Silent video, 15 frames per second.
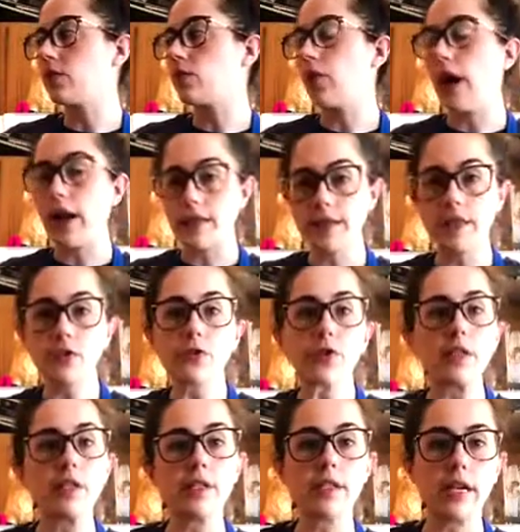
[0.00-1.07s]
rising for
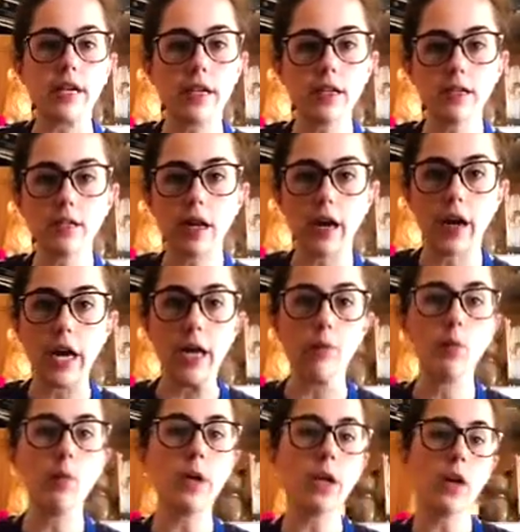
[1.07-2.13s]
the second
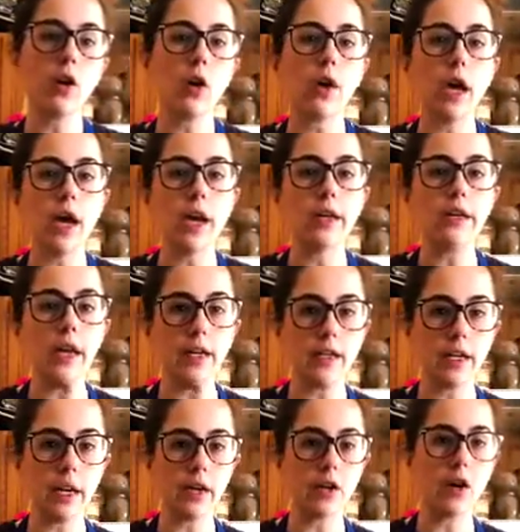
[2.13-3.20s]
time, we can go ahead and
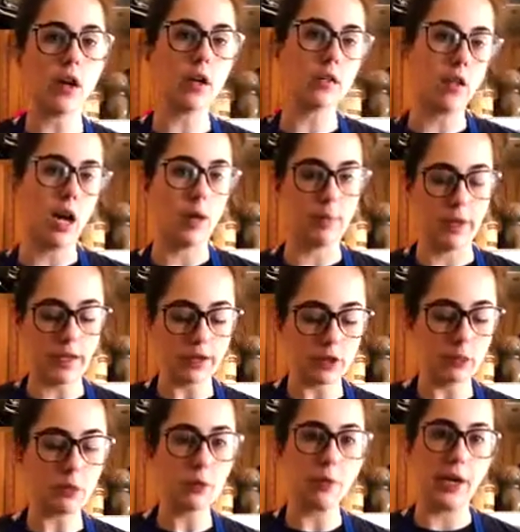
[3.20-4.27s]
get our toppings
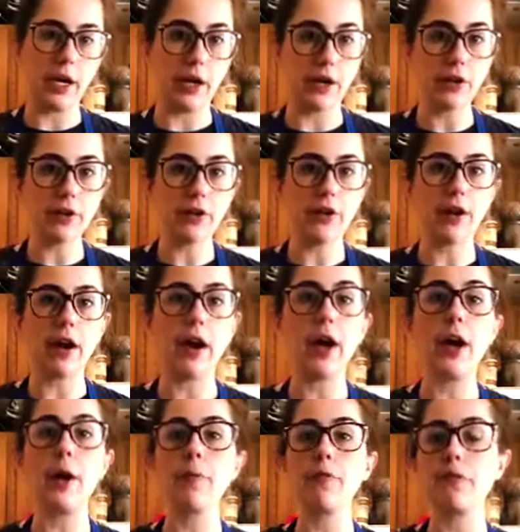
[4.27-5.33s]
prepared
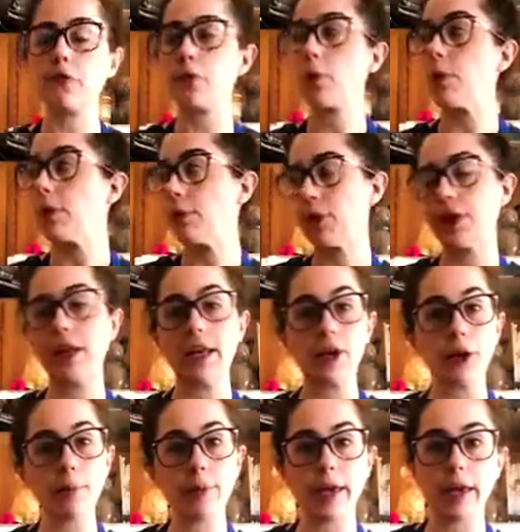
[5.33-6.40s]
for when we put it in
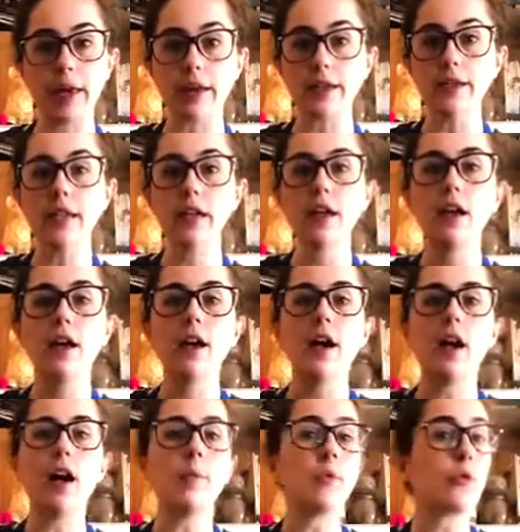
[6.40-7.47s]
our pan.
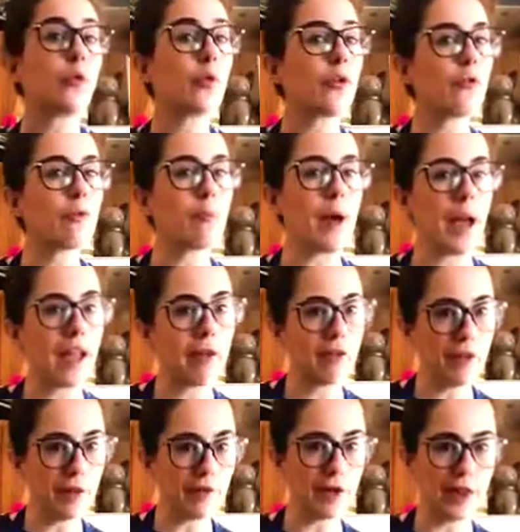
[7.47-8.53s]
So one of my
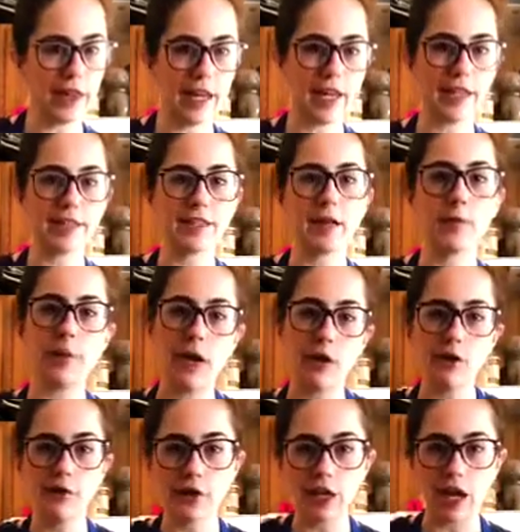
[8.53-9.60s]
favorite things
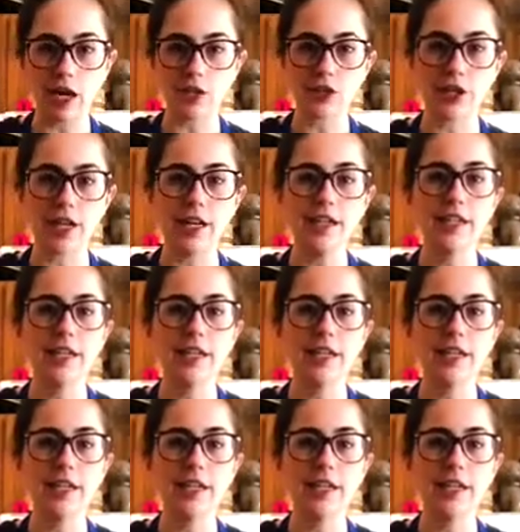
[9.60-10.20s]
about focaccia